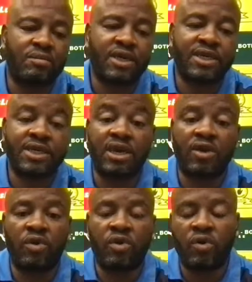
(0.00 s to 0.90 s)
Masia
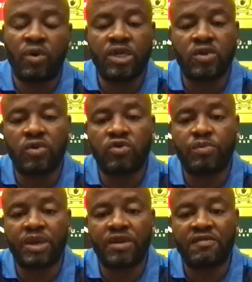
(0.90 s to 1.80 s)
will always look to
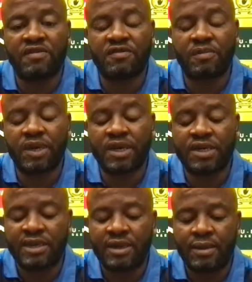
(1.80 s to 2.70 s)
benefit from that.